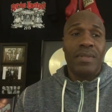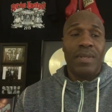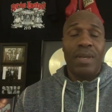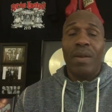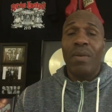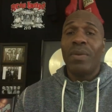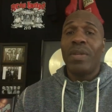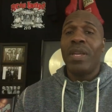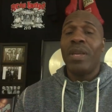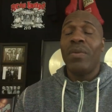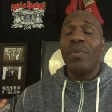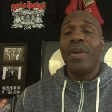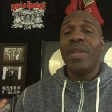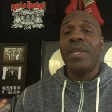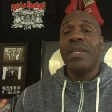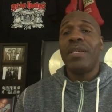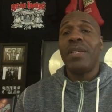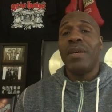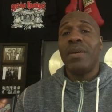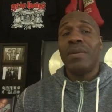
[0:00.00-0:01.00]
I don't care where
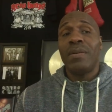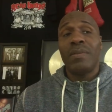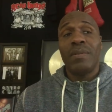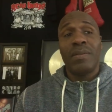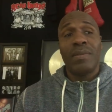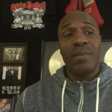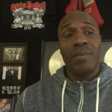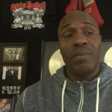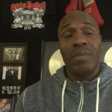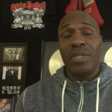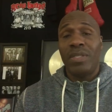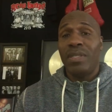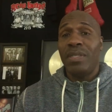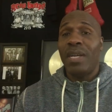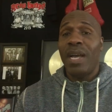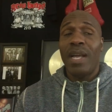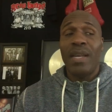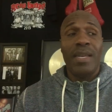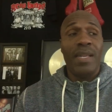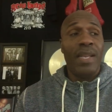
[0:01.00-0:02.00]
you go, but
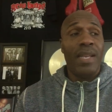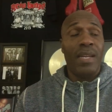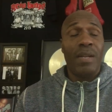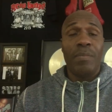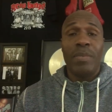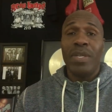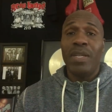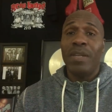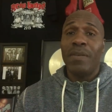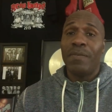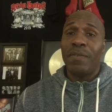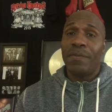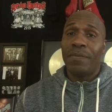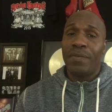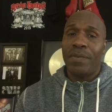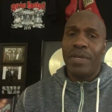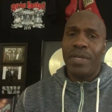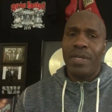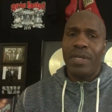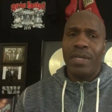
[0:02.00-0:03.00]
you're not laying up in here for
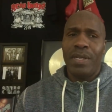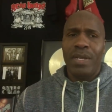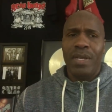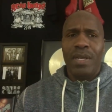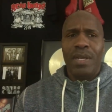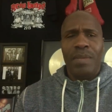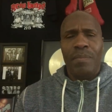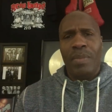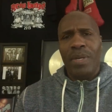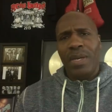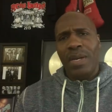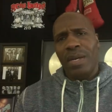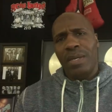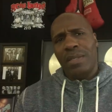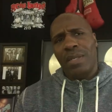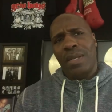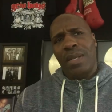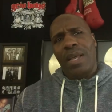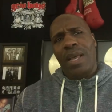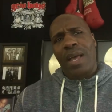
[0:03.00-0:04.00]
free
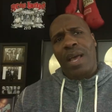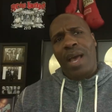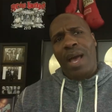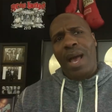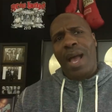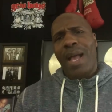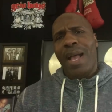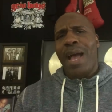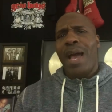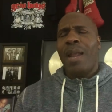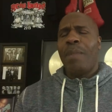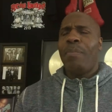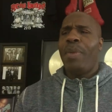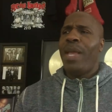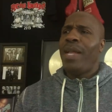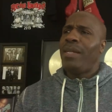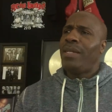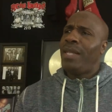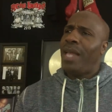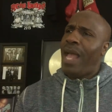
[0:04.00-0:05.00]
because I gotta
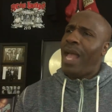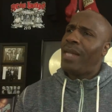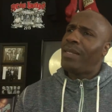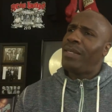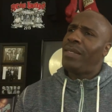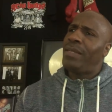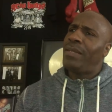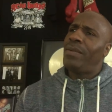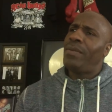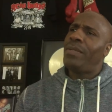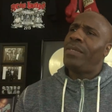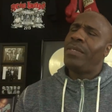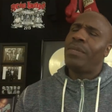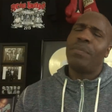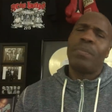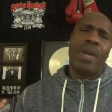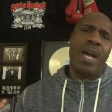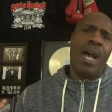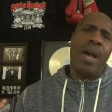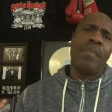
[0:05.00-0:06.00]
pay taxes on this
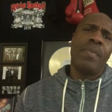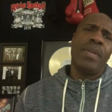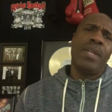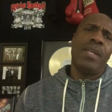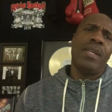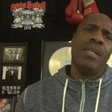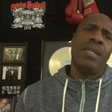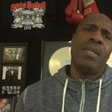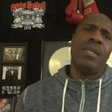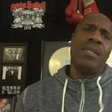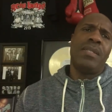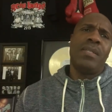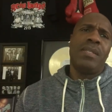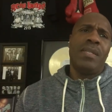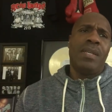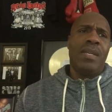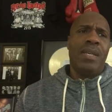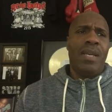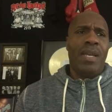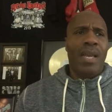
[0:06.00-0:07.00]
property and
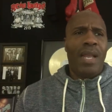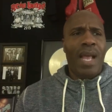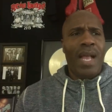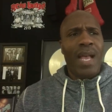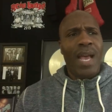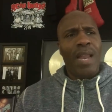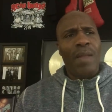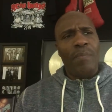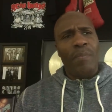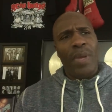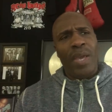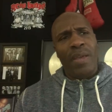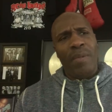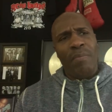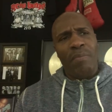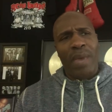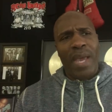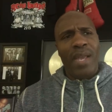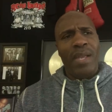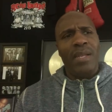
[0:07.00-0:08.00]
and I gotta pay
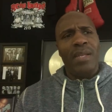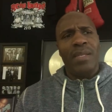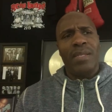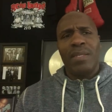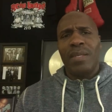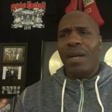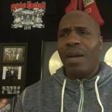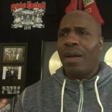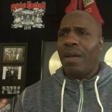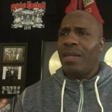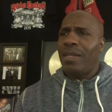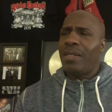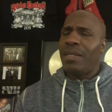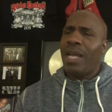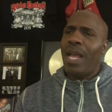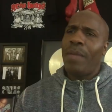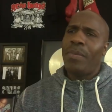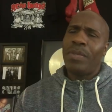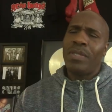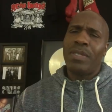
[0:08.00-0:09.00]
maintenance and all this
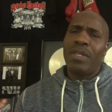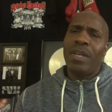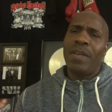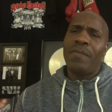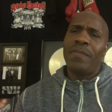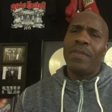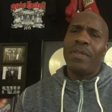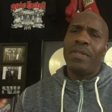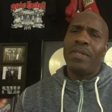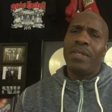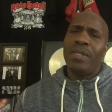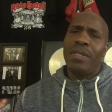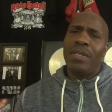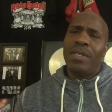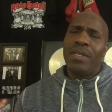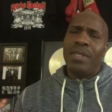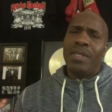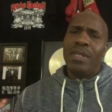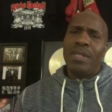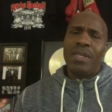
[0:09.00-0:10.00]
type of stuff. And
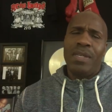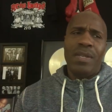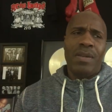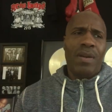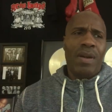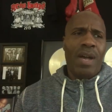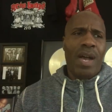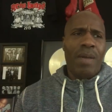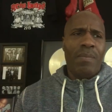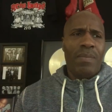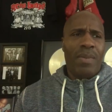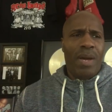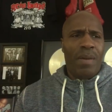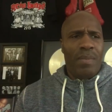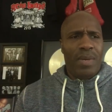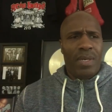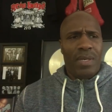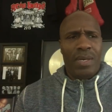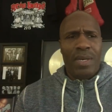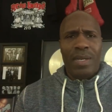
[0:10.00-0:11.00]
you know, I'm
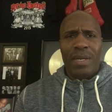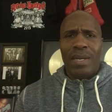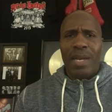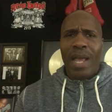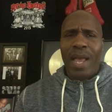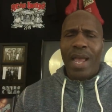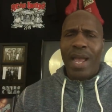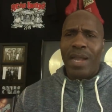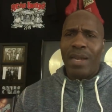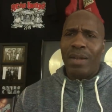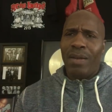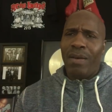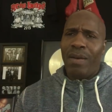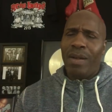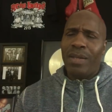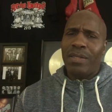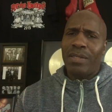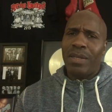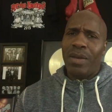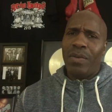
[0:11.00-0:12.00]
I'm a good
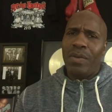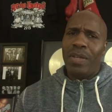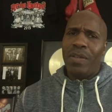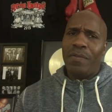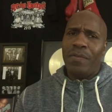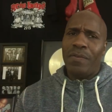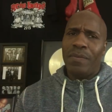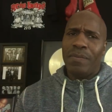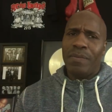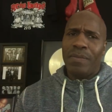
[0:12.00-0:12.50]
landlord, so if